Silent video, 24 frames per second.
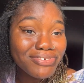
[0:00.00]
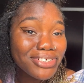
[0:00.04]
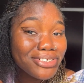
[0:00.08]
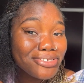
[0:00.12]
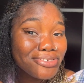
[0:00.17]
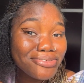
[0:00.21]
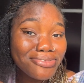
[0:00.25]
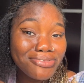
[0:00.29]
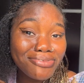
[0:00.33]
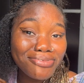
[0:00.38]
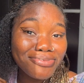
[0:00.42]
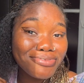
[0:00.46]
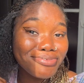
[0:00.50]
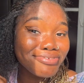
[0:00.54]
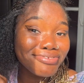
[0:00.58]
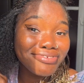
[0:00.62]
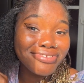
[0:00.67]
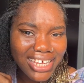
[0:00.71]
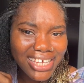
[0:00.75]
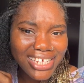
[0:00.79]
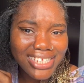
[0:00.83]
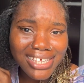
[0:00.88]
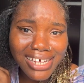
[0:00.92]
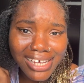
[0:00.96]
I don't know.
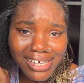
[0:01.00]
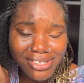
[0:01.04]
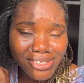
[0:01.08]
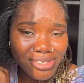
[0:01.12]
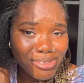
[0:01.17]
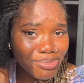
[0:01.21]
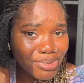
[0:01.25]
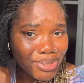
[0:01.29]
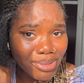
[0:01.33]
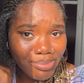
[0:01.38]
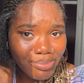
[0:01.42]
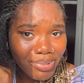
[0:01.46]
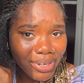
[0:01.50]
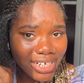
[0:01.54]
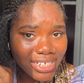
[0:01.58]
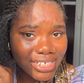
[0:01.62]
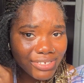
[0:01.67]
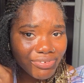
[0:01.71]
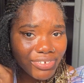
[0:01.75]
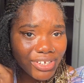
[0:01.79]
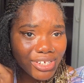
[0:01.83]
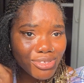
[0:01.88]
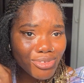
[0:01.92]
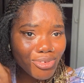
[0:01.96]
It has to be impactful.
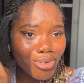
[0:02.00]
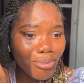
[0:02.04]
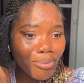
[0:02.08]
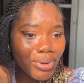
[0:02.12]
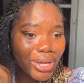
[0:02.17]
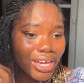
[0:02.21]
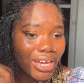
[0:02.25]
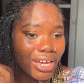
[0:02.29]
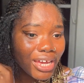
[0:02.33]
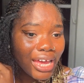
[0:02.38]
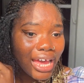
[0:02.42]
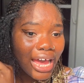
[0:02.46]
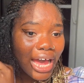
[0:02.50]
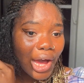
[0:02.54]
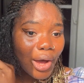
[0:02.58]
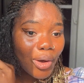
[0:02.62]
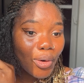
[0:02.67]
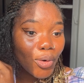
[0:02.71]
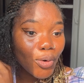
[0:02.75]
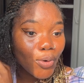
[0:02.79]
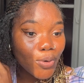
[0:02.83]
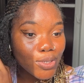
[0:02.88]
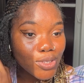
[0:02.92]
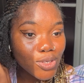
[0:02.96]
There's no way I'll
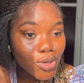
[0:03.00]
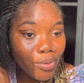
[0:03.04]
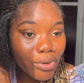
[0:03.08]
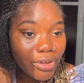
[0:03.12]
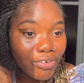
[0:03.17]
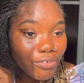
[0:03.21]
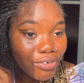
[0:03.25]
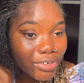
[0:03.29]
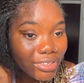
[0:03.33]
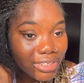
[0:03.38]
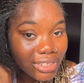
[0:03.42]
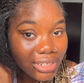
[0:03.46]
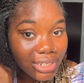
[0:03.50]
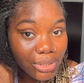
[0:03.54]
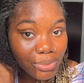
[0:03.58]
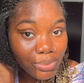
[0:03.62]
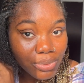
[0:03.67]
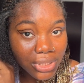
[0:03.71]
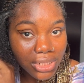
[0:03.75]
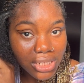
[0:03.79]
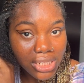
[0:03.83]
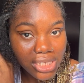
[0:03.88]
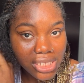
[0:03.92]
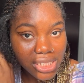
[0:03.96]
go somewhere for 3
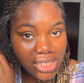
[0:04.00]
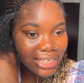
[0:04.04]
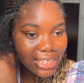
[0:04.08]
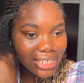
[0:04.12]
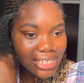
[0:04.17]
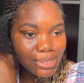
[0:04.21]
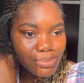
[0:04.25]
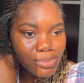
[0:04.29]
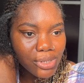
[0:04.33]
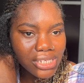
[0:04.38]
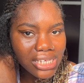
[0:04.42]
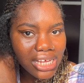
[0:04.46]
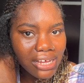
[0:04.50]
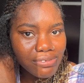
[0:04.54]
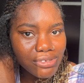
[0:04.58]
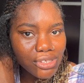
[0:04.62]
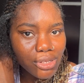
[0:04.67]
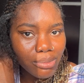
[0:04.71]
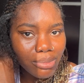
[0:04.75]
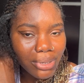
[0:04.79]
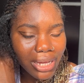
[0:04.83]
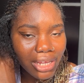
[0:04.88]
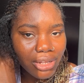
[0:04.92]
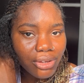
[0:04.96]
weeks. It must have
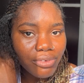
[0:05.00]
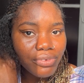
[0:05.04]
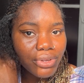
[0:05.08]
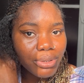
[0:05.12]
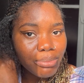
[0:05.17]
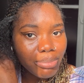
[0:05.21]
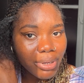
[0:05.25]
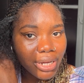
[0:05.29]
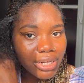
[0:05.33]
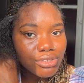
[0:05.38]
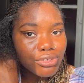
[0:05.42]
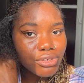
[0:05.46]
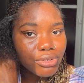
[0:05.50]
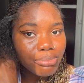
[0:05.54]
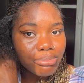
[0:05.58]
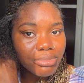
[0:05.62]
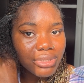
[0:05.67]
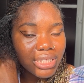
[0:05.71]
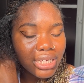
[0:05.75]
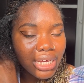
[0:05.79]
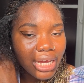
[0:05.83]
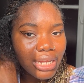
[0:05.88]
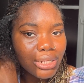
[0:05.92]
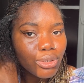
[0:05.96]
some kind of impact on
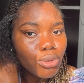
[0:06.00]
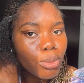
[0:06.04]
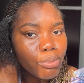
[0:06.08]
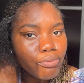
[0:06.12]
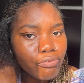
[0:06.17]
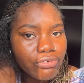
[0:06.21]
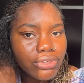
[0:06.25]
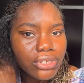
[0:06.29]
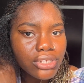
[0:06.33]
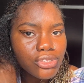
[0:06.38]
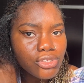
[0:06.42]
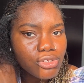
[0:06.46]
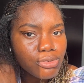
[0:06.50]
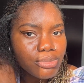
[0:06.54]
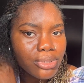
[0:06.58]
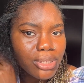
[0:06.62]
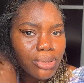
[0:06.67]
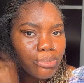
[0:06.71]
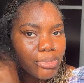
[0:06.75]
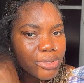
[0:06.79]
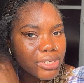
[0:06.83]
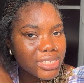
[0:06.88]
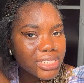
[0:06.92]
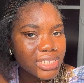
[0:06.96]
me, and hopefully it will be a
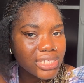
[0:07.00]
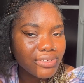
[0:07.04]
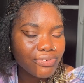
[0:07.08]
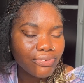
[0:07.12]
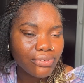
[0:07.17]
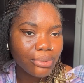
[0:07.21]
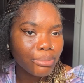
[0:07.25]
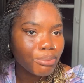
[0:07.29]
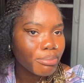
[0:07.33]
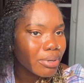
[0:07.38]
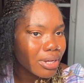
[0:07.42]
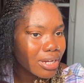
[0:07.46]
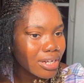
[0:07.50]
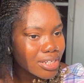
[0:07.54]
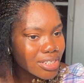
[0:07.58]
positive impact.